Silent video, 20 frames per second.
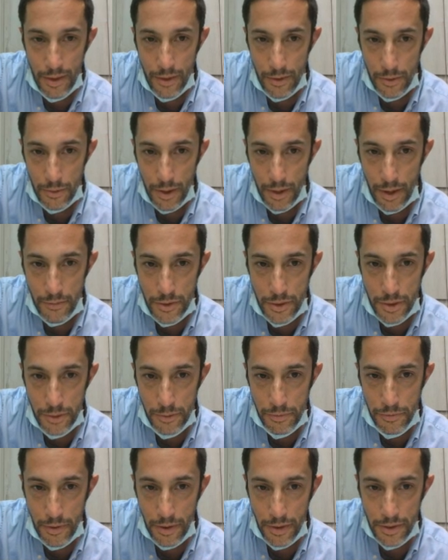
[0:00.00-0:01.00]
You have
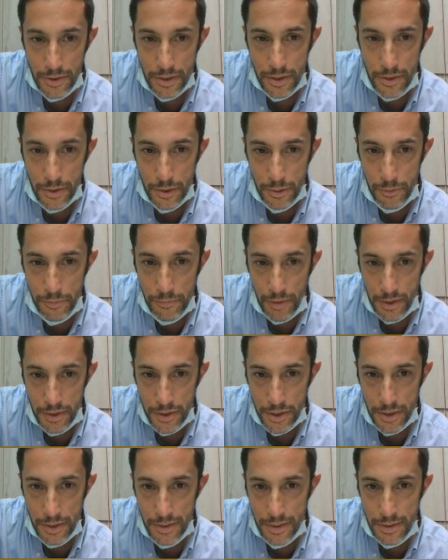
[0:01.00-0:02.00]
two
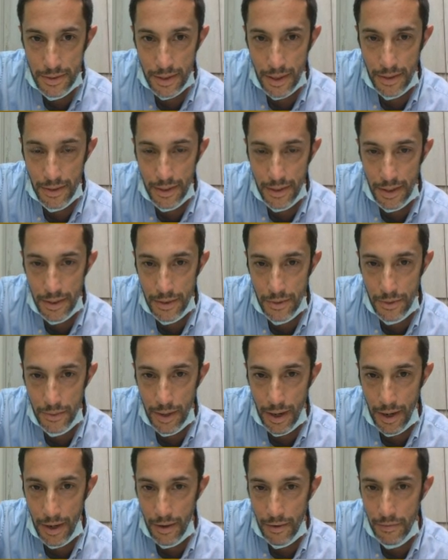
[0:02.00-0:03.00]
functions, and then you
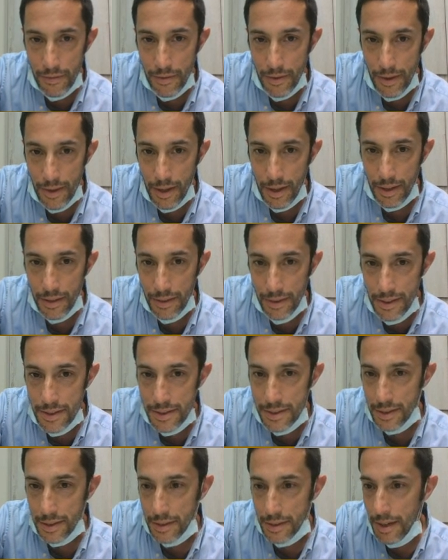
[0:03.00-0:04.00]
have at
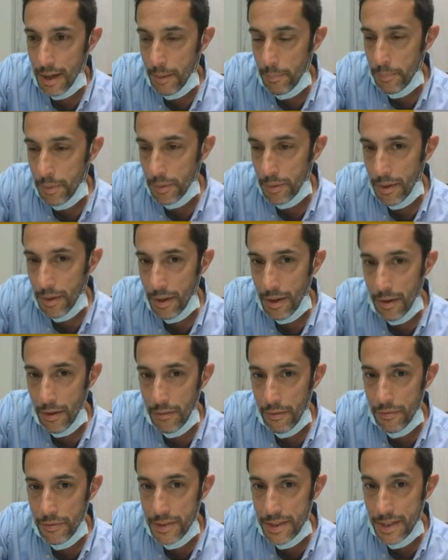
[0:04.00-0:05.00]
least a couple
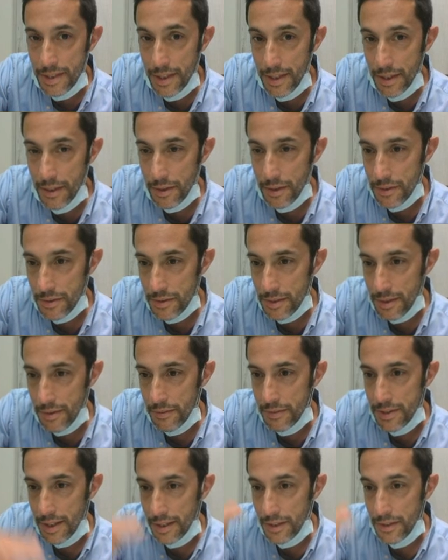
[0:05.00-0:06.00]
of tiers
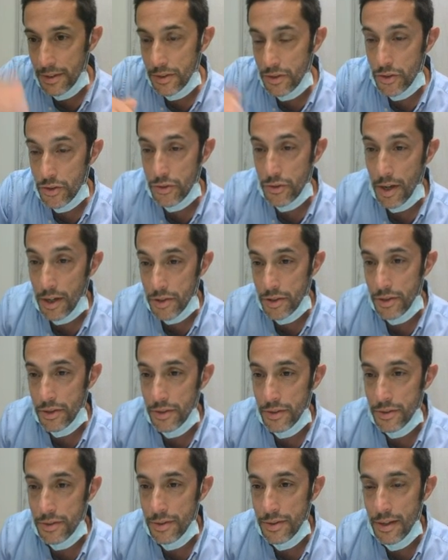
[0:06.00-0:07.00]
of sentence
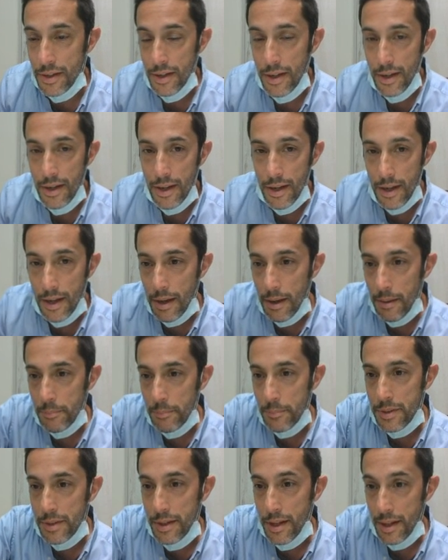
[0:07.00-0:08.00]
structures
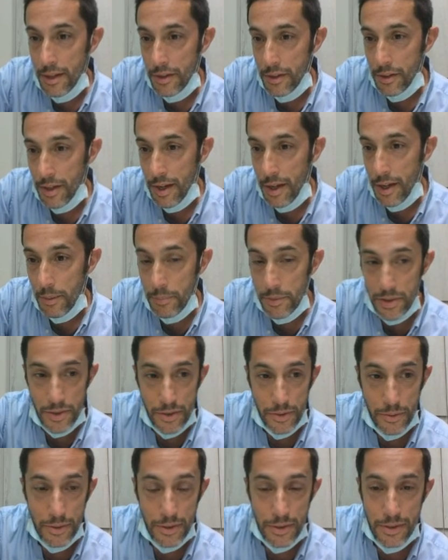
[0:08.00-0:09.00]
that you're going to help the
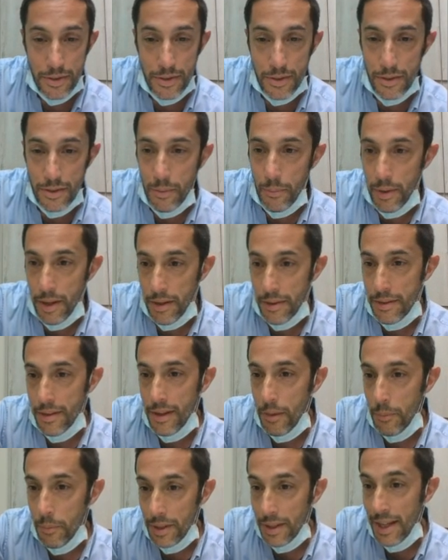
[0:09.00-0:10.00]
students with
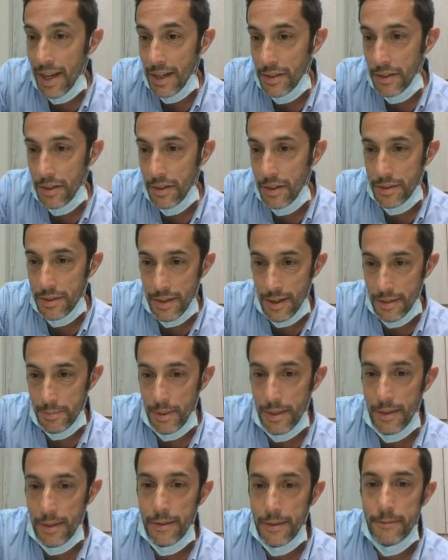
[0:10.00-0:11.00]
that relate to your
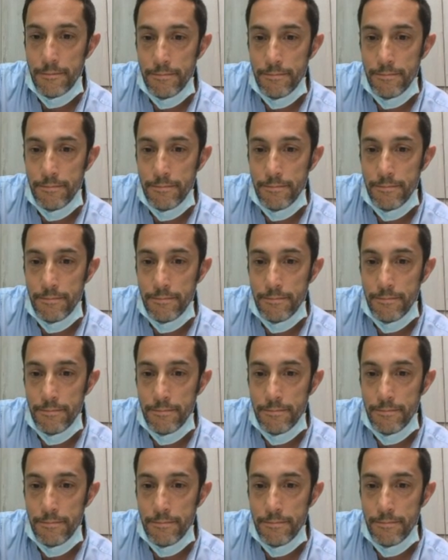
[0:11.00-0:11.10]
assessment.